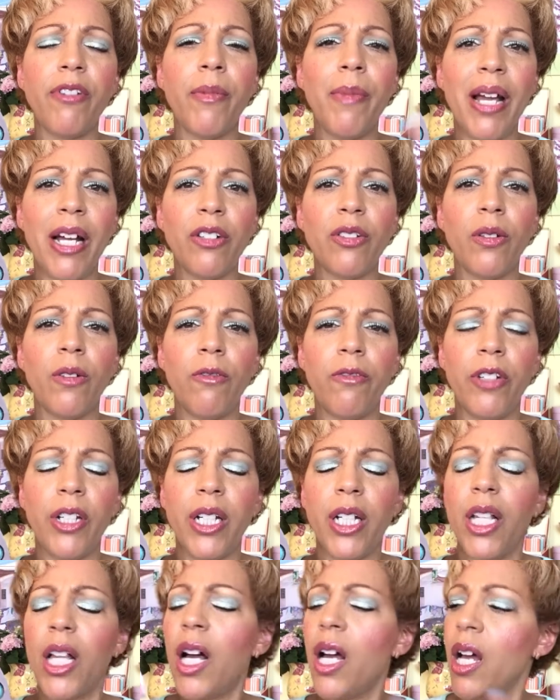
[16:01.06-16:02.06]
from actual
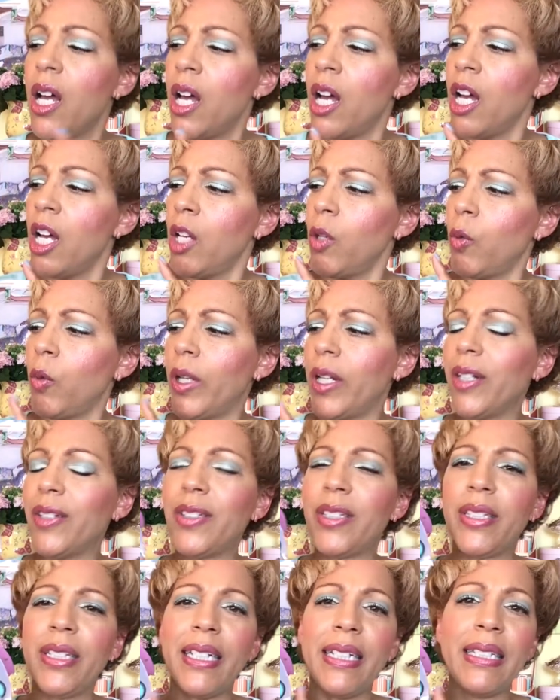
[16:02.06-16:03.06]
vanilla,
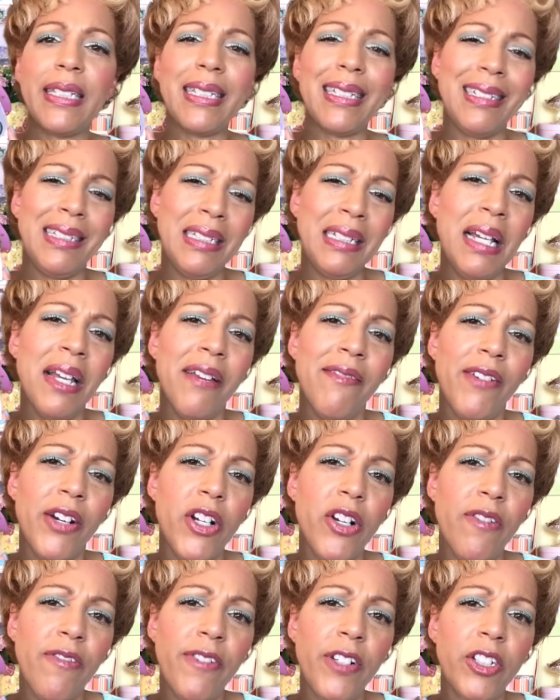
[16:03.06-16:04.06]
whereas this, it's kind of
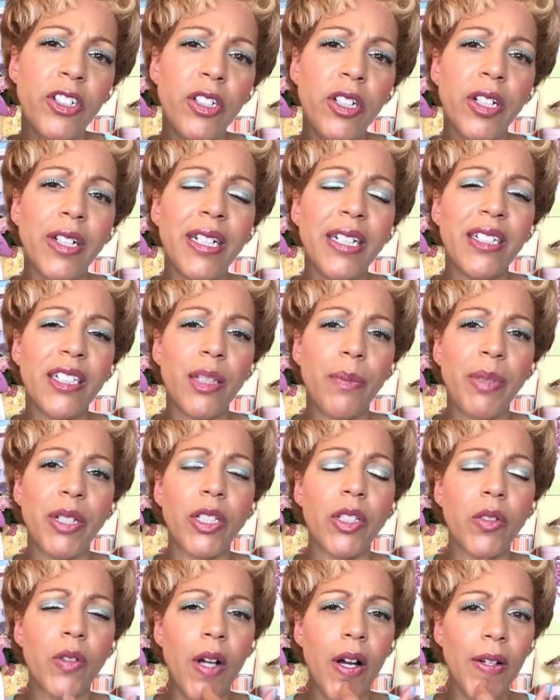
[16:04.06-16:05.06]
artificial and it's a bit
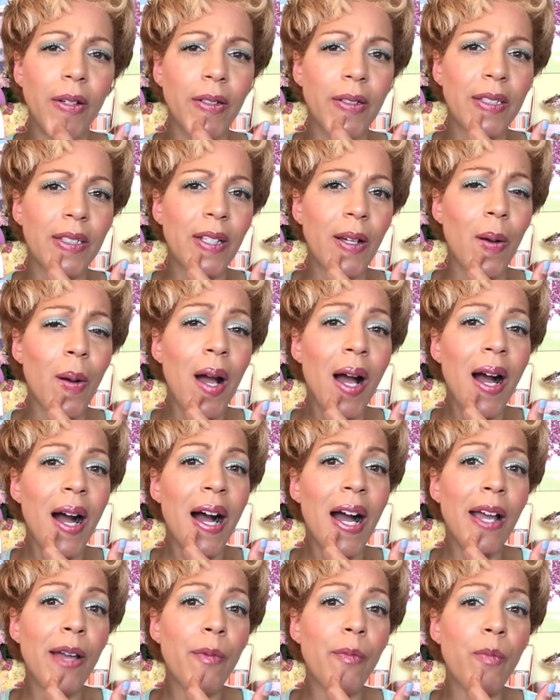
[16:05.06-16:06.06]
stronger. So
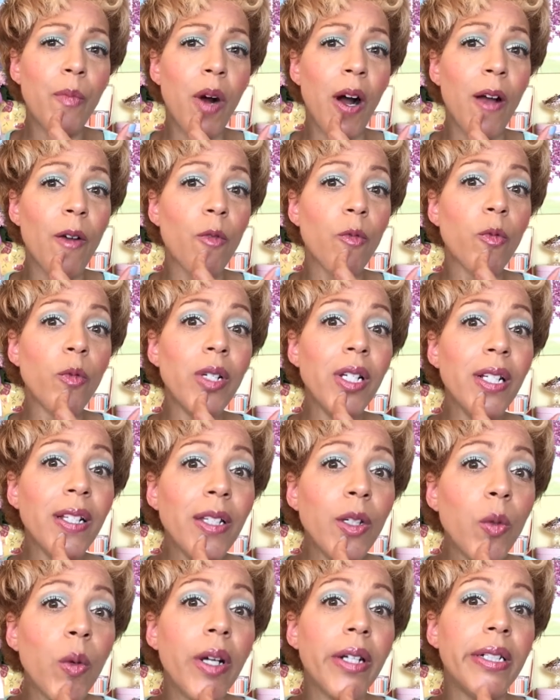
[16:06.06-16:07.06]
I
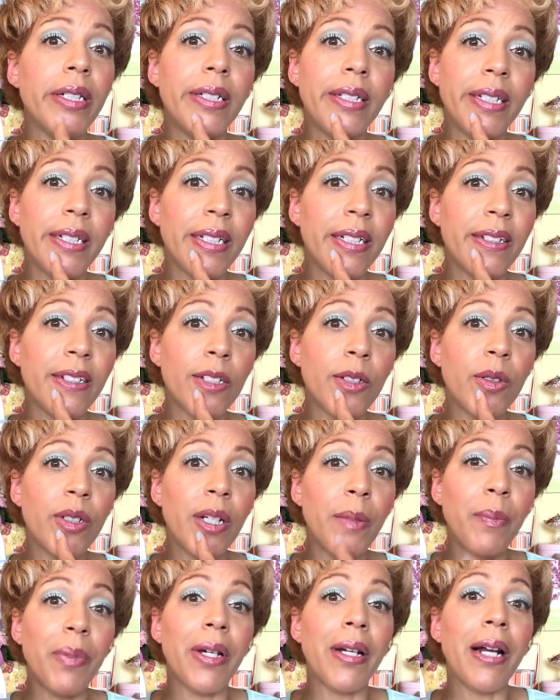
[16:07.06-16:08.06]
really want to dig into
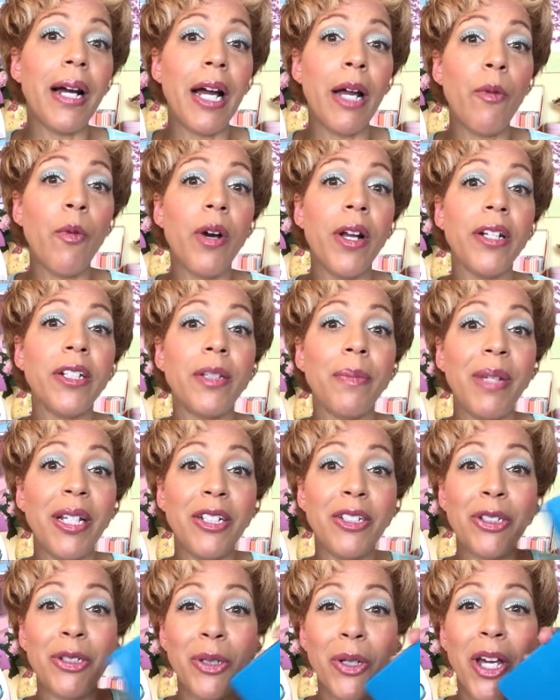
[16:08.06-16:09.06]
it, but I wanted to
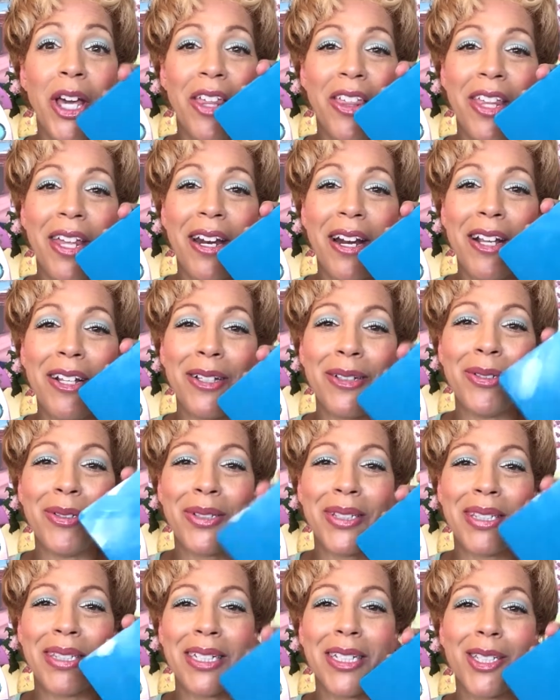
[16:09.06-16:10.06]
make sure that I
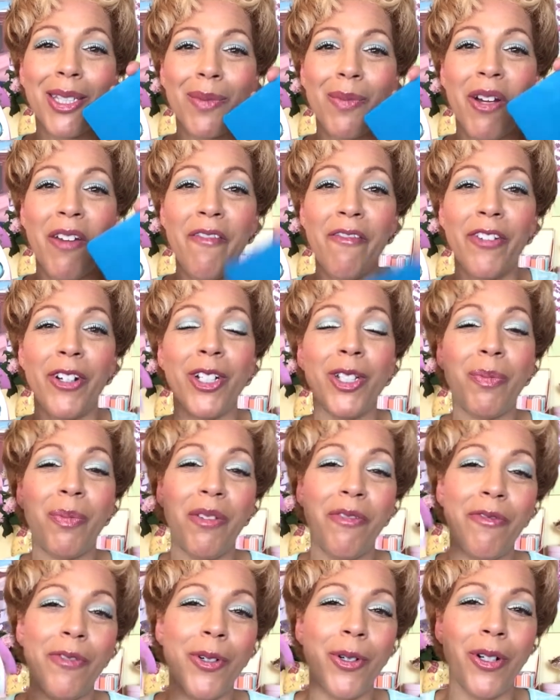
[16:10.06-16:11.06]
use this one first
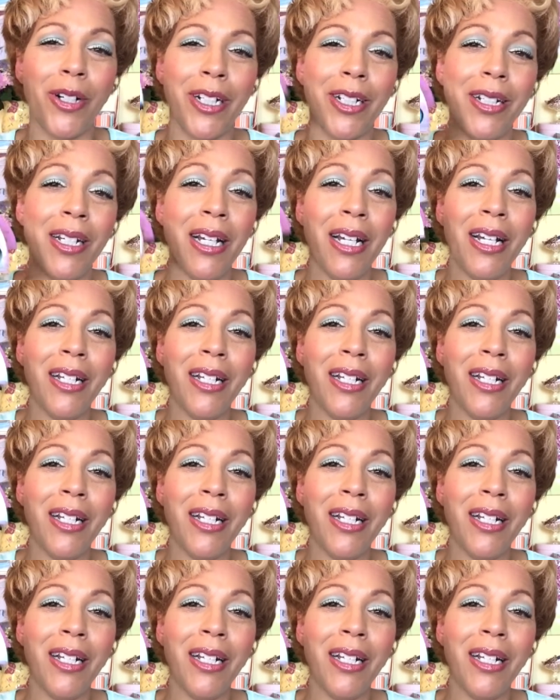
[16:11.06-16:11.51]
before I